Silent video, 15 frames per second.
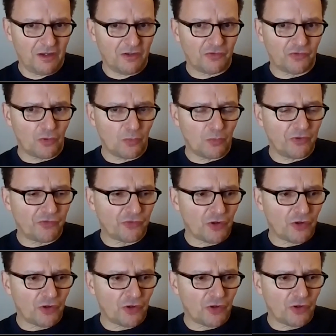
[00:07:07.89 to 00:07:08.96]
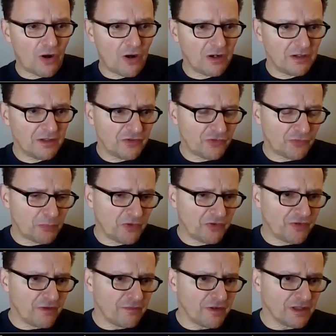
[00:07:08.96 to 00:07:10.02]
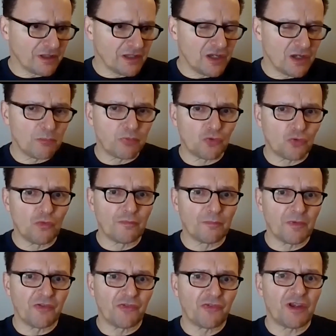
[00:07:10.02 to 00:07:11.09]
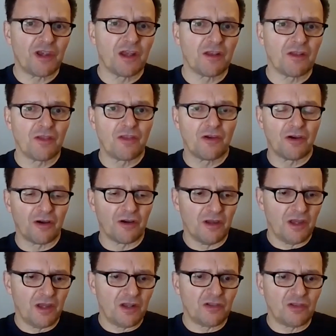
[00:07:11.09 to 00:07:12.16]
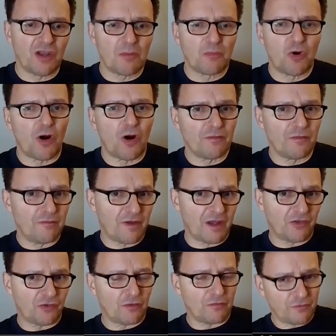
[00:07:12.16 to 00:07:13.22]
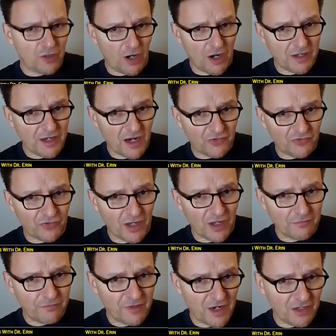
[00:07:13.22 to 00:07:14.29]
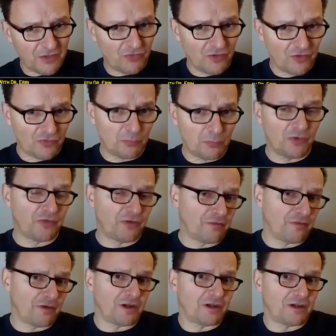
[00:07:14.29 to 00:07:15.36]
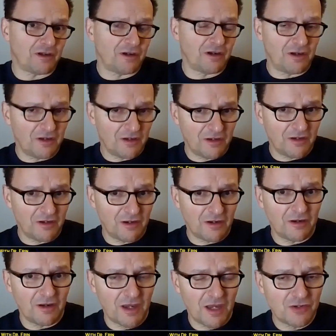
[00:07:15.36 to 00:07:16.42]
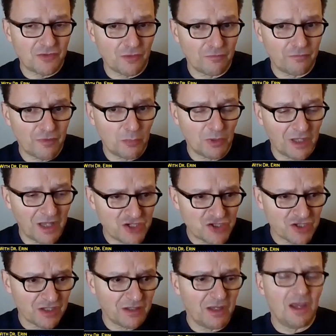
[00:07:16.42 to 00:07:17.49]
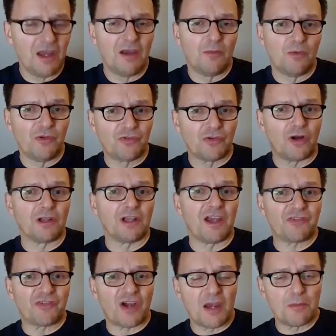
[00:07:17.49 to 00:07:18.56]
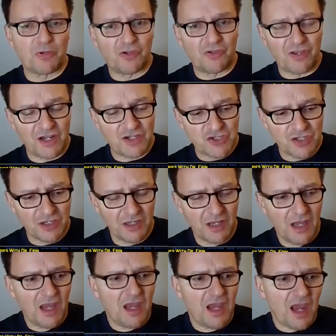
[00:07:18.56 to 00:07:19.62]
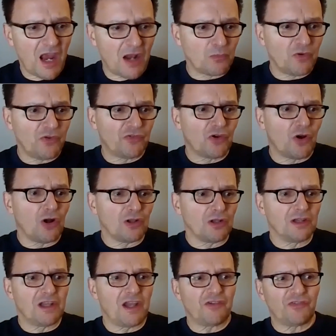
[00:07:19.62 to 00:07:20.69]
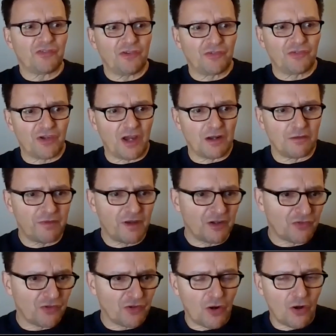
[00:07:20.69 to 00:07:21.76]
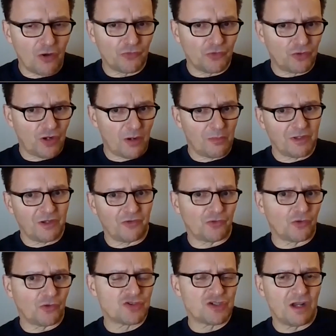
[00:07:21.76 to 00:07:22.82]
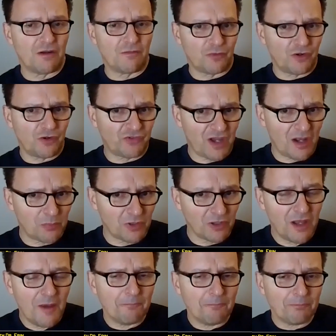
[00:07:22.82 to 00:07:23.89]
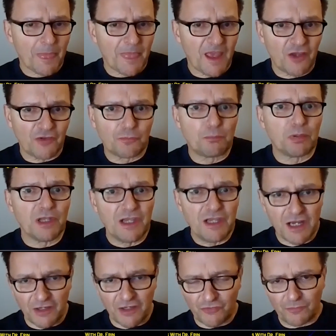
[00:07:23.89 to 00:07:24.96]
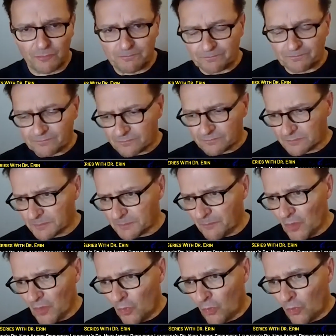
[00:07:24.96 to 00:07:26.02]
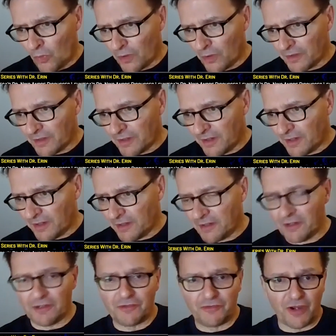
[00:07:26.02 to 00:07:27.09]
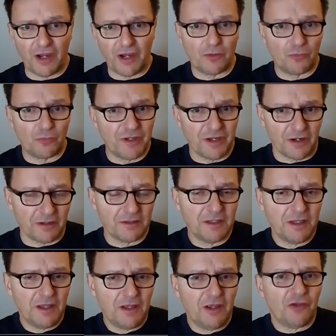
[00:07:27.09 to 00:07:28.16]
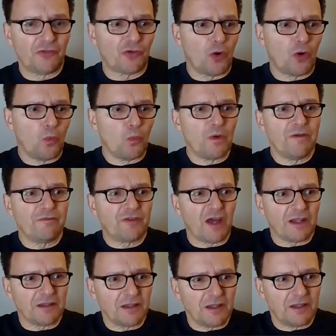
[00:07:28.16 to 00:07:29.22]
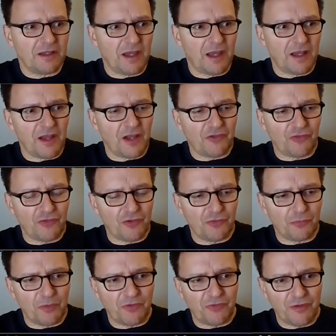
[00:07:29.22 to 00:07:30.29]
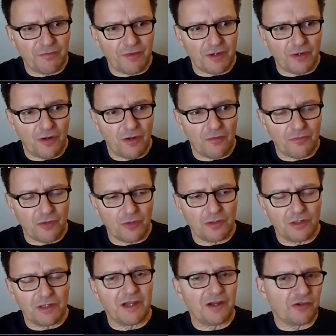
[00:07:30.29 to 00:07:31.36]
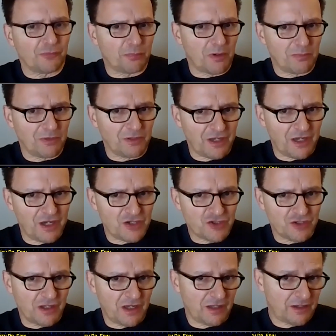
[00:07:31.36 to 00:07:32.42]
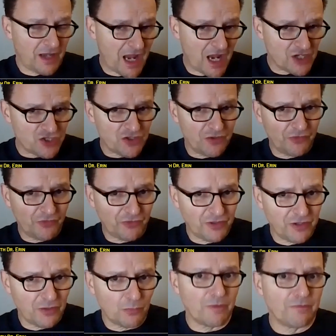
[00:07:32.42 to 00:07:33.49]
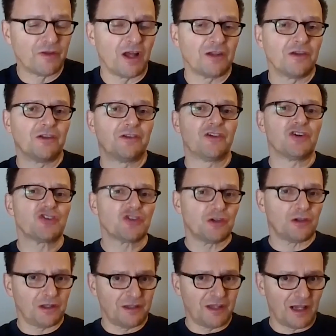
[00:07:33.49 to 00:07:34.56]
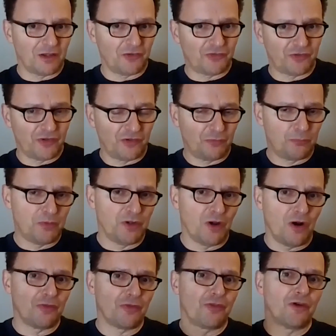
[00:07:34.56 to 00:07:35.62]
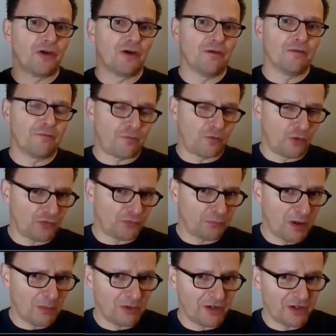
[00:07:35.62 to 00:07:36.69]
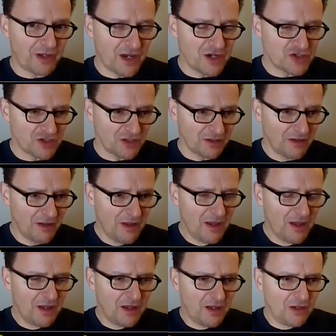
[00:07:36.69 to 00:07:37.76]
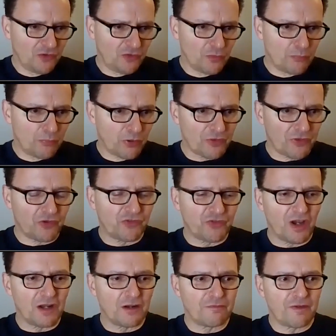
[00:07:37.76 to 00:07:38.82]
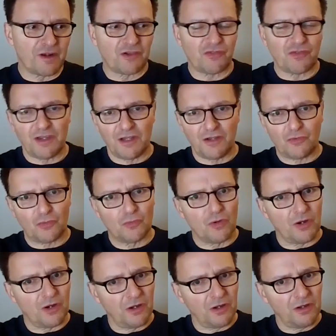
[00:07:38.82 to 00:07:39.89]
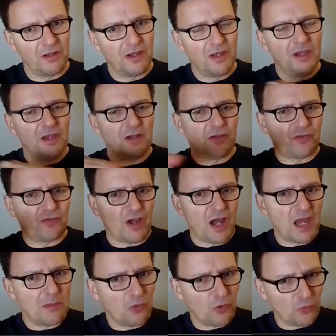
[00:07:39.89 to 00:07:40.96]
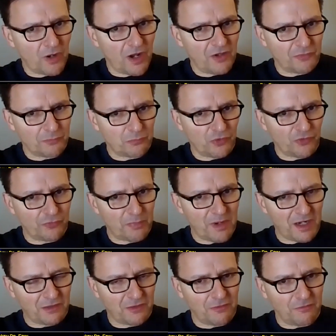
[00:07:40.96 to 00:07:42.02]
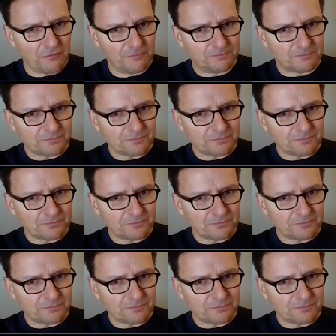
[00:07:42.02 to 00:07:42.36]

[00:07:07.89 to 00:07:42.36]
So we saw specifically improvements in the number of events of cardiac side effects and specific uh, uh, uh atrial fibrillation. We saw less hypertension. And we saw less side effects that are also commonly associated, for example, as bleedings or uh, uh, diarrhea. So we've done, and that's the specific of the latest publication at ASH this year, we've done additional analysis beyond the first publication to put the side effects into a time horizon perspective.